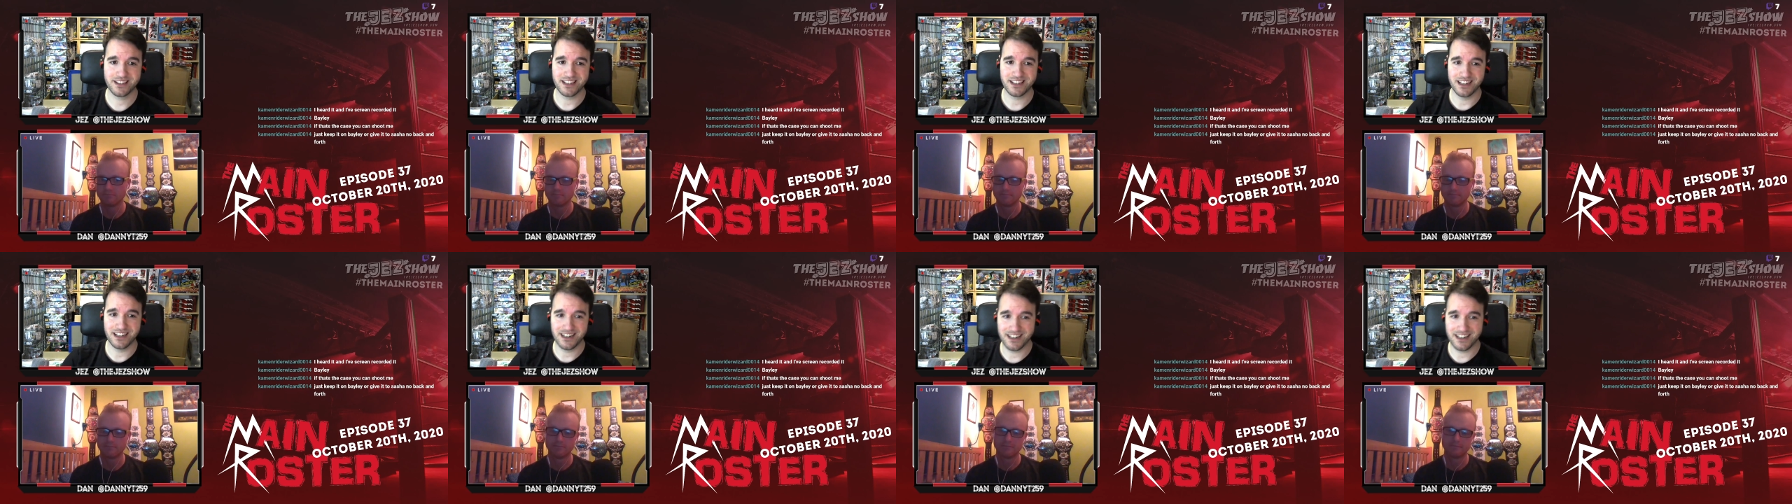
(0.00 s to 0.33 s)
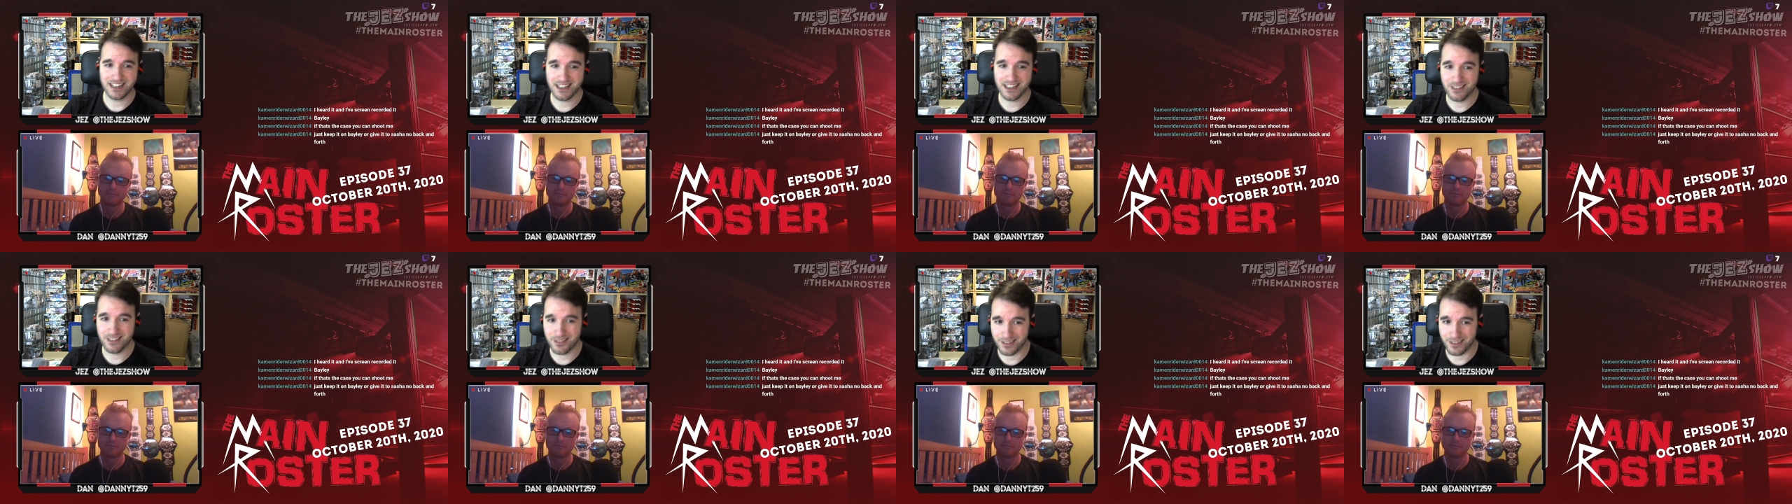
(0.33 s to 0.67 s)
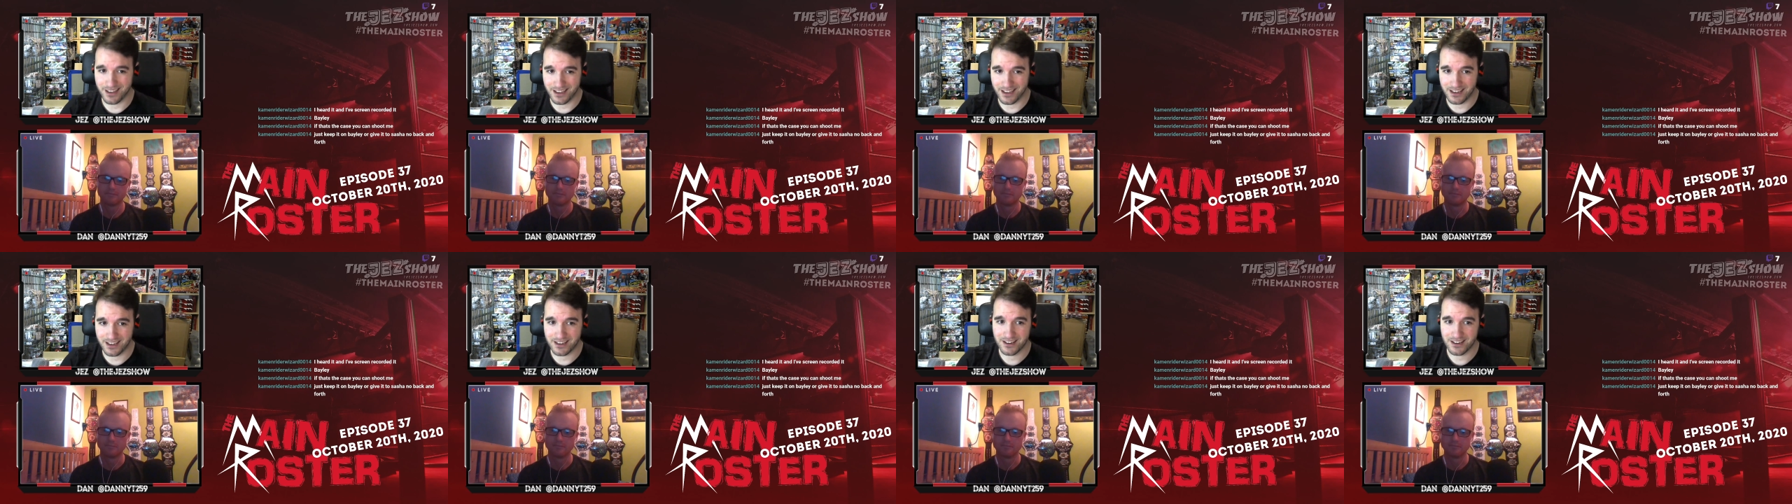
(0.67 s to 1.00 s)
I
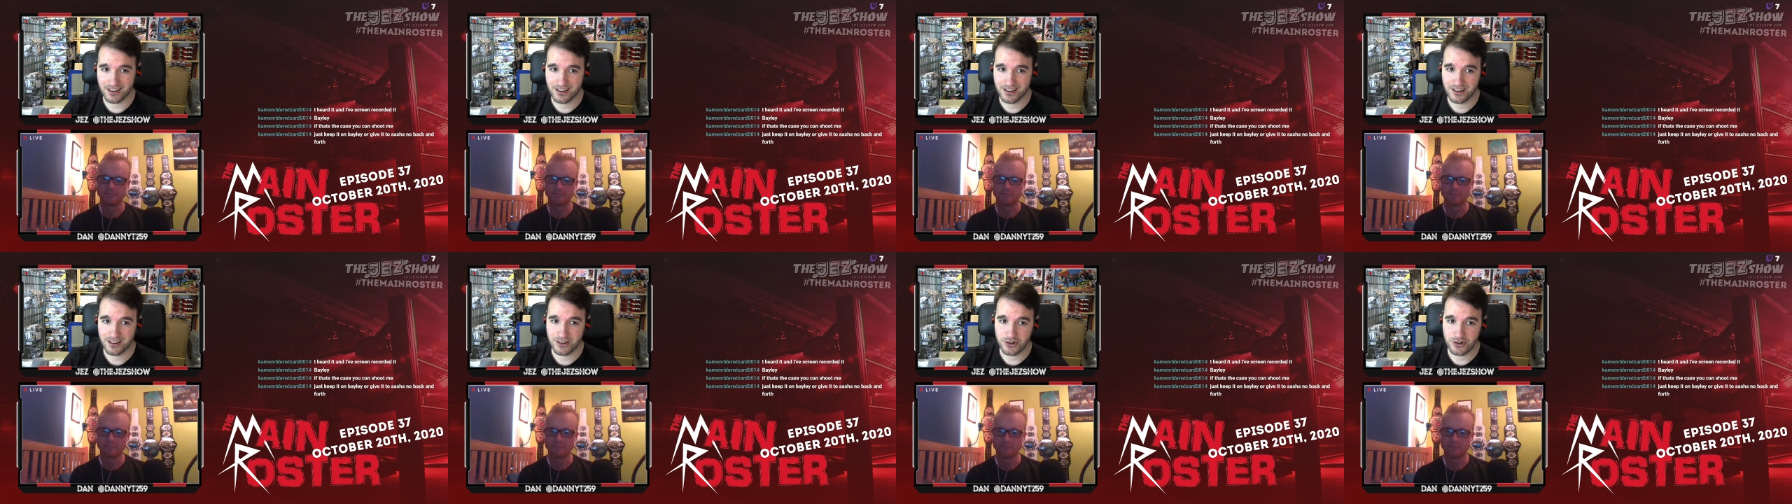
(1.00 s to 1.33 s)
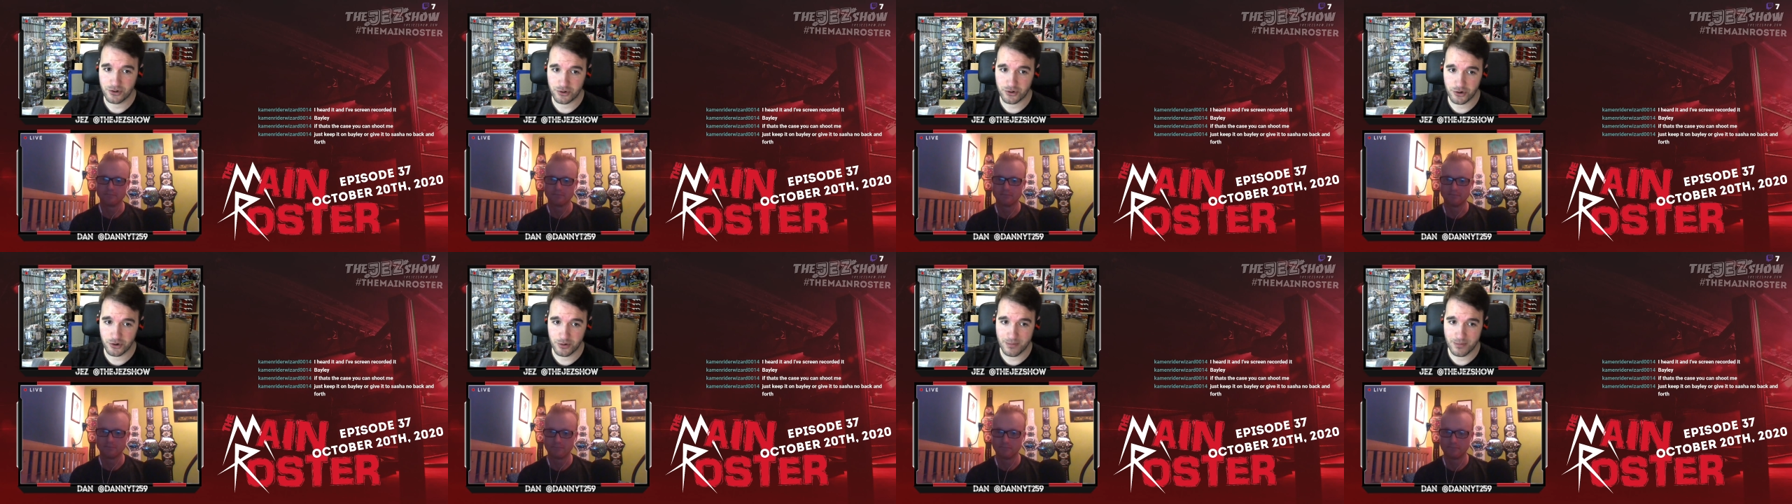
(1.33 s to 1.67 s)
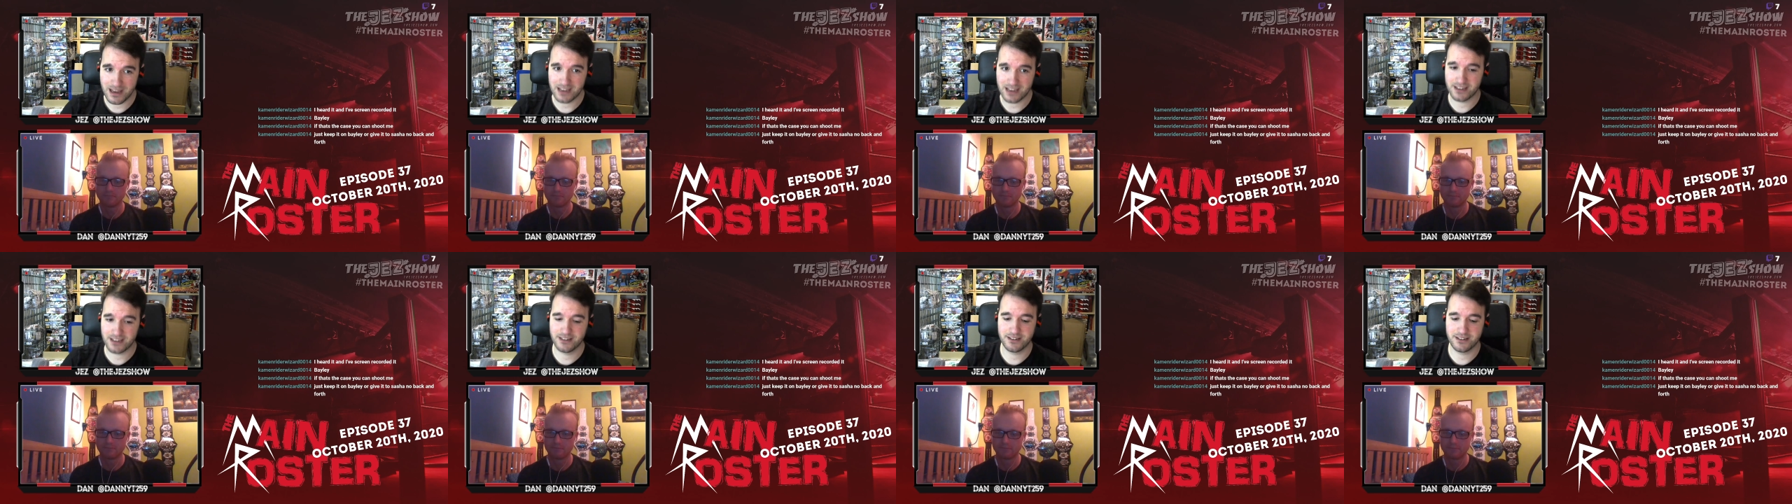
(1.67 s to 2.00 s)
think Drew
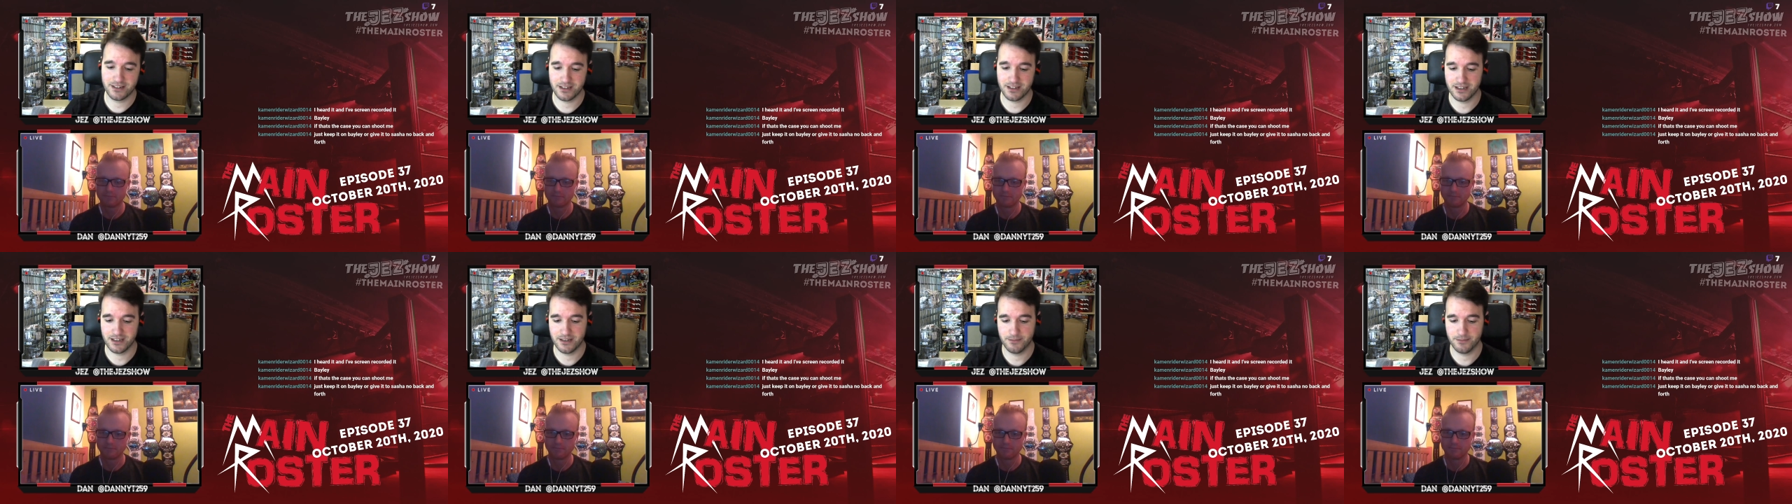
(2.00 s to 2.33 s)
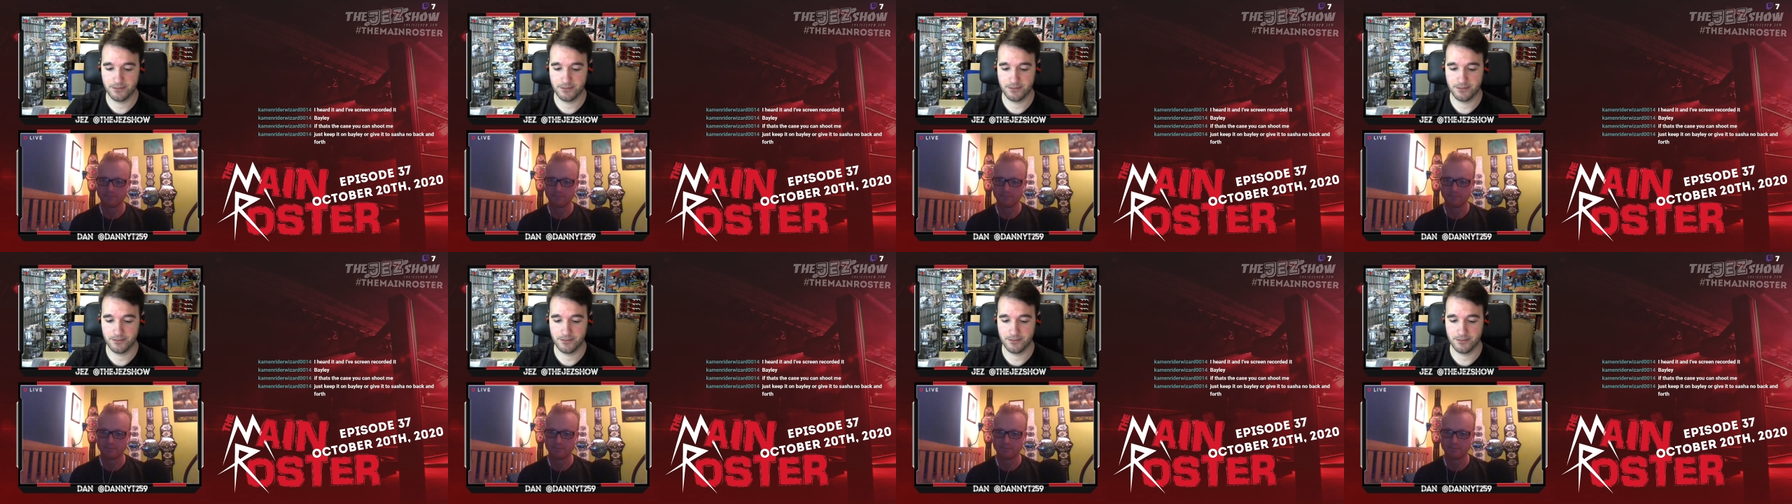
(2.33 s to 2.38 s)
McIntyre.